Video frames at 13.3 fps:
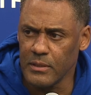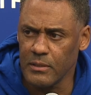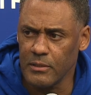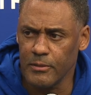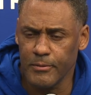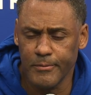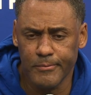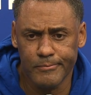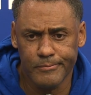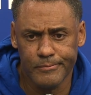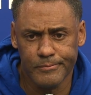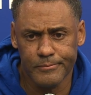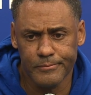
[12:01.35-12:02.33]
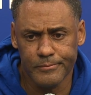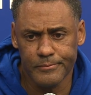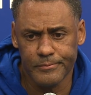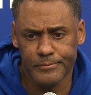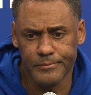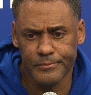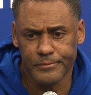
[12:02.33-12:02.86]

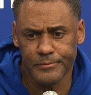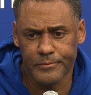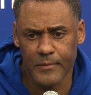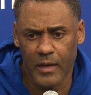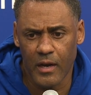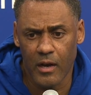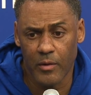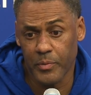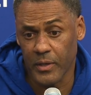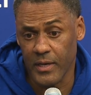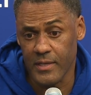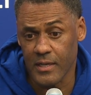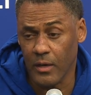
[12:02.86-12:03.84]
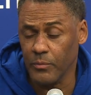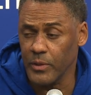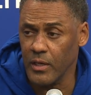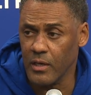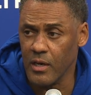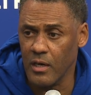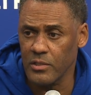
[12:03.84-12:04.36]
and how it plays out with
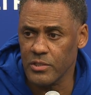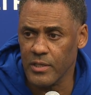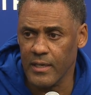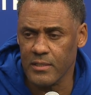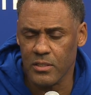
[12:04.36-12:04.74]
their contract.